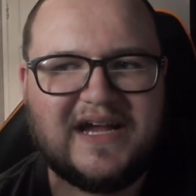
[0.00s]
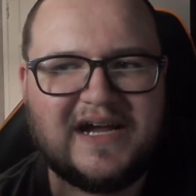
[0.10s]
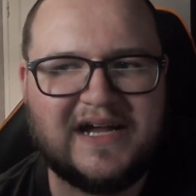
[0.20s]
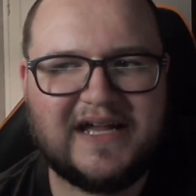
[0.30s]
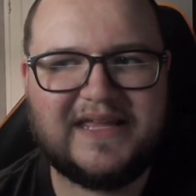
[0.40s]

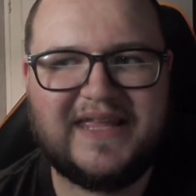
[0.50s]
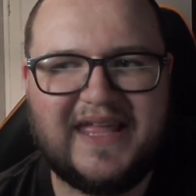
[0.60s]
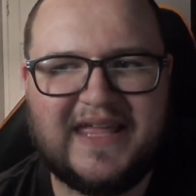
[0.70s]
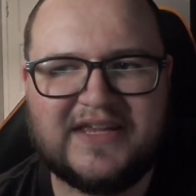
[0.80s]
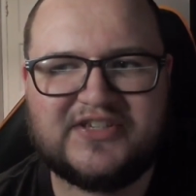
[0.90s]
Uh,
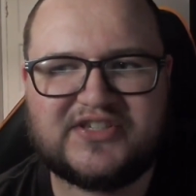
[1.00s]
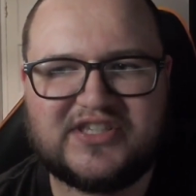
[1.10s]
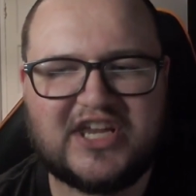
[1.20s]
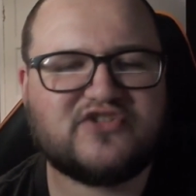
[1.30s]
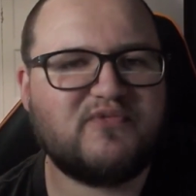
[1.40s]
he is
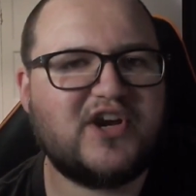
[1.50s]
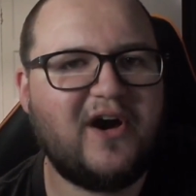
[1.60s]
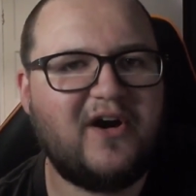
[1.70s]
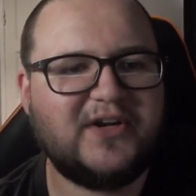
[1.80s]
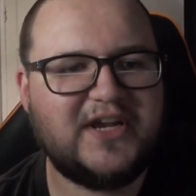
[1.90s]

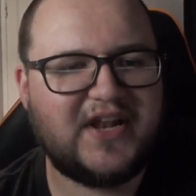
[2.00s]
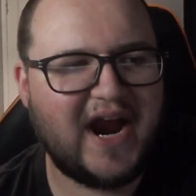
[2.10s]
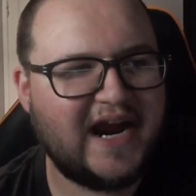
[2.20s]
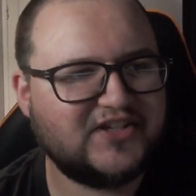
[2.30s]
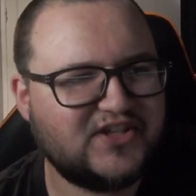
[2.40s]
disregarded
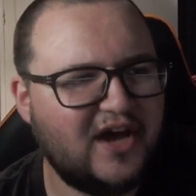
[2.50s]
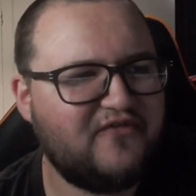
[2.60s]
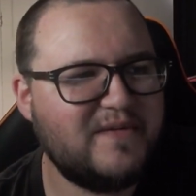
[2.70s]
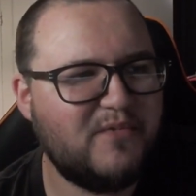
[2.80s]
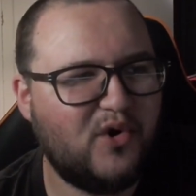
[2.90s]
as
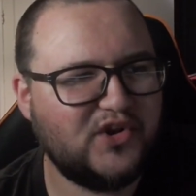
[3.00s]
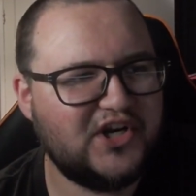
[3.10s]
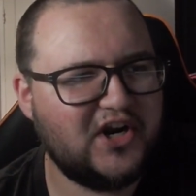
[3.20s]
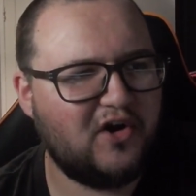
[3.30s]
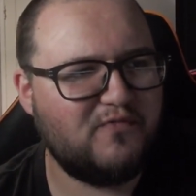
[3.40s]
nothing more
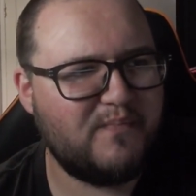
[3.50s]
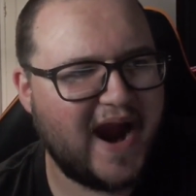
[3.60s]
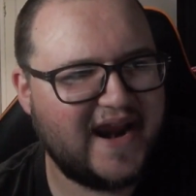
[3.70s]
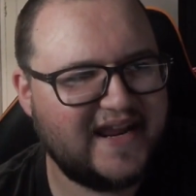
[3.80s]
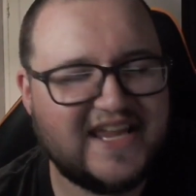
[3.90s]
than an old
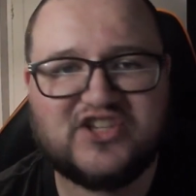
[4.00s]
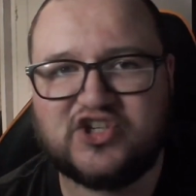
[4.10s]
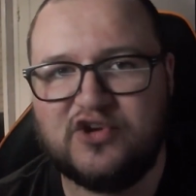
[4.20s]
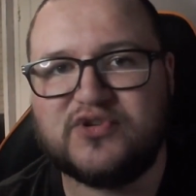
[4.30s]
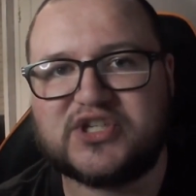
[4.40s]
man.
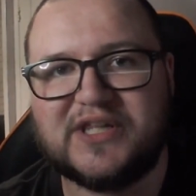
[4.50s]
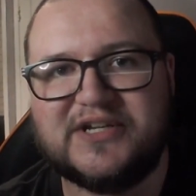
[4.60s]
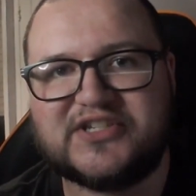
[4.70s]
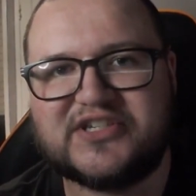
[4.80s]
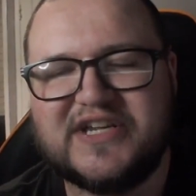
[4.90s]
He's
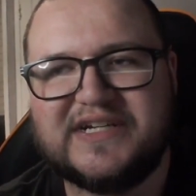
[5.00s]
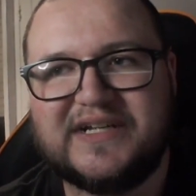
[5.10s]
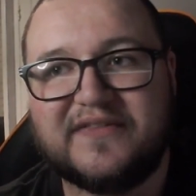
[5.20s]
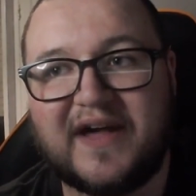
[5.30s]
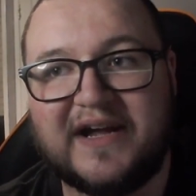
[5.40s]
useless.
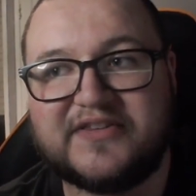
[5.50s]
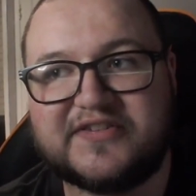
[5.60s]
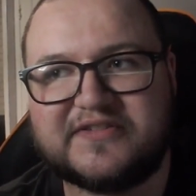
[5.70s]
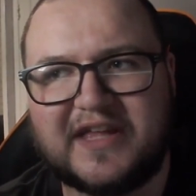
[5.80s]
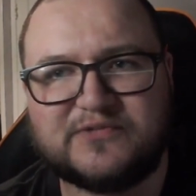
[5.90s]

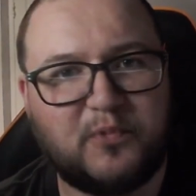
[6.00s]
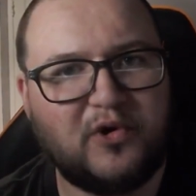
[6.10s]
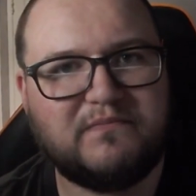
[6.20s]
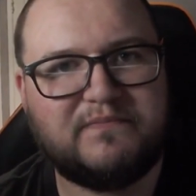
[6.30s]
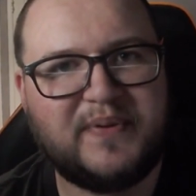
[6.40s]
That's that's
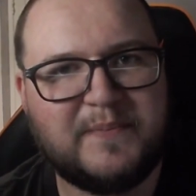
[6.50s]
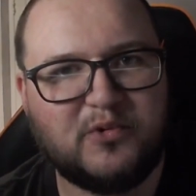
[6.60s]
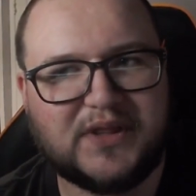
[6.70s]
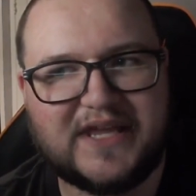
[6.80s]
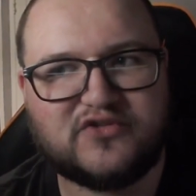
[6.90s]
what
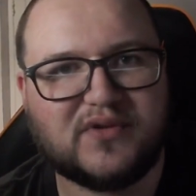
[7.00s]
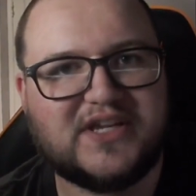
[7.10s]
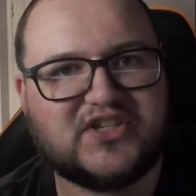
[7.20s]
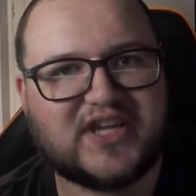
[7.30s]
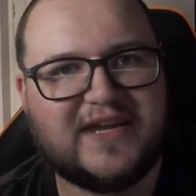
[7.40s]
people
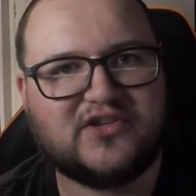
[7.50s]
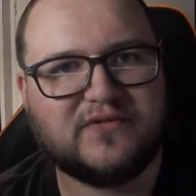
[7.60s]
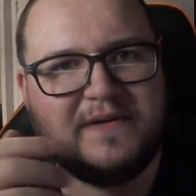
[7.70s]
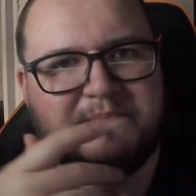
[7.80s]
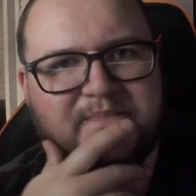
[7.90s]
literally say
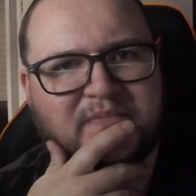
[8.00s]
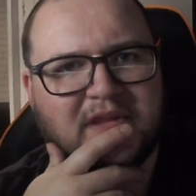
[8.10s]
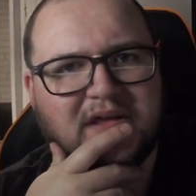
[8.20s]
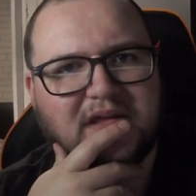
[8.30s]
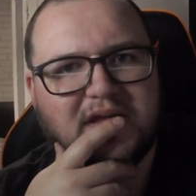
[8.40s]
to him.
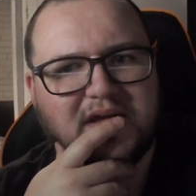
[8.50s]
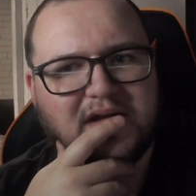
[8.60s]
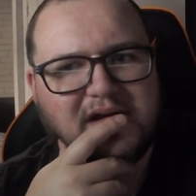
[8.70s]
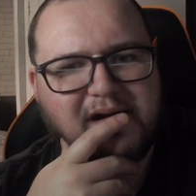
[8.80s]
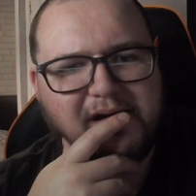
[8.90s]

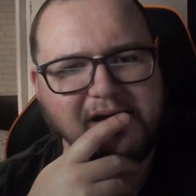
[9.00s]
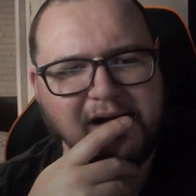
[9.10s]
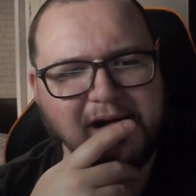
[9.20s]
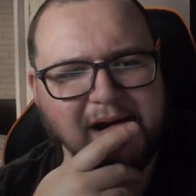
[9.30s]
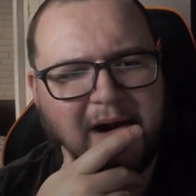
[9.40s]

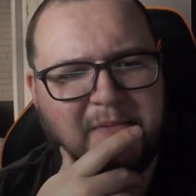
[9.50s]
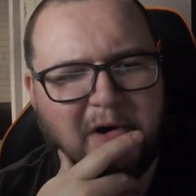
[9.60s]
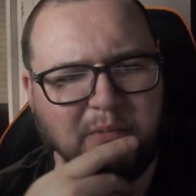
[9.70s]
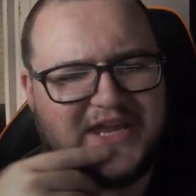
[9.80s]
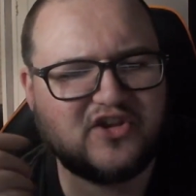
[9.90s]
Uh, and
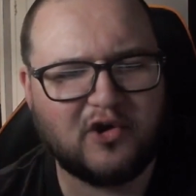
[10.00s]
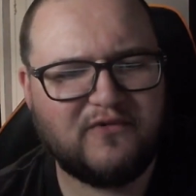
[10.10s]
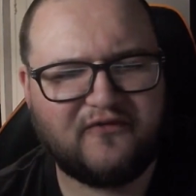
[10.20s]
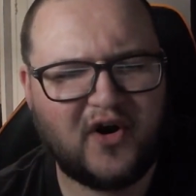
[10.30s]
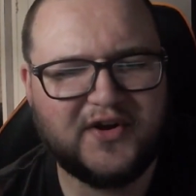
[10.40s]
we
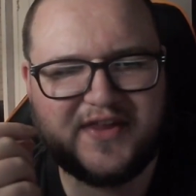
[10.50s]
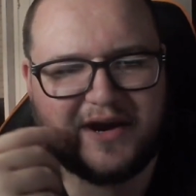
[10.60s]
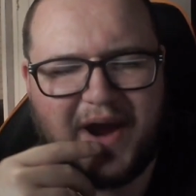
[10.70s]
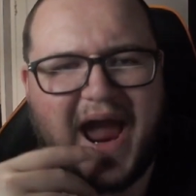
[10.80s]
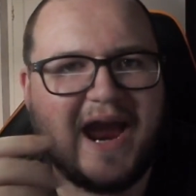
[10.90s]
don't find
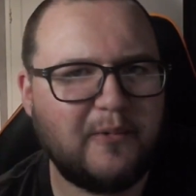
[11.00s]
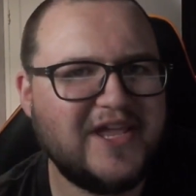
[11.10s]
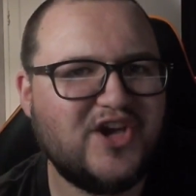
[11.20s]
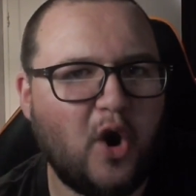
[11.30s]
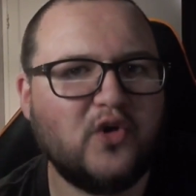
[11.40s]
out how
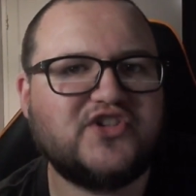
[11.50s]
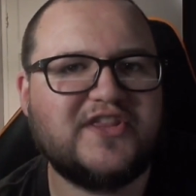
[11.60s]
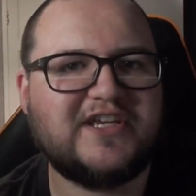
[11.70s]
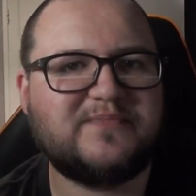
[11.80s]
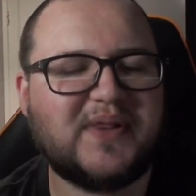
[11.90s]
he got
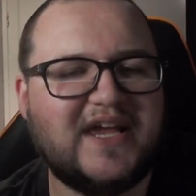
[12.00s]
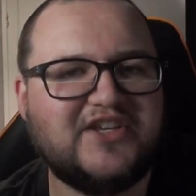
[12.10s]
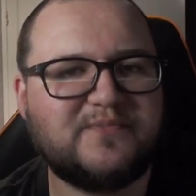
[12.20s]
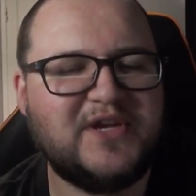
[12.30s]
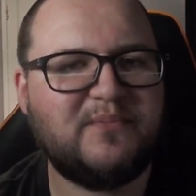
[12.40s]
to this
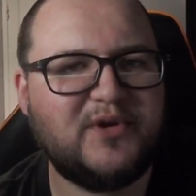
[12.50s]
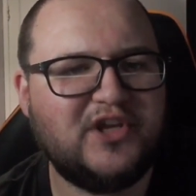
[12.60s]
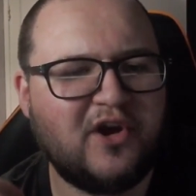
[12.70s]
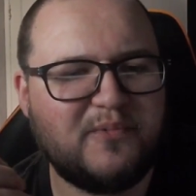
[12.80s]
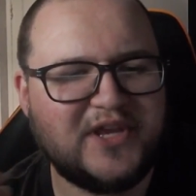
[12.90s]
place. We,
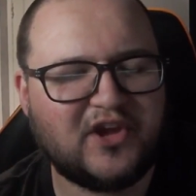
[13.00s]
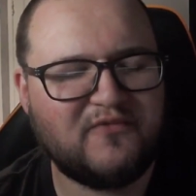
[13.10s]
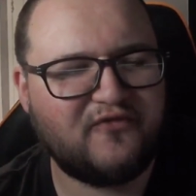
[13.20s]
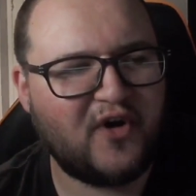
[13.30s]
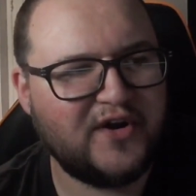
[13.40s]
you know, we
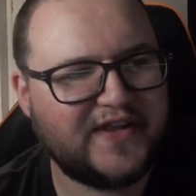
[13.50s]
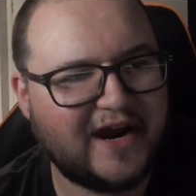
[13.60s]
don't find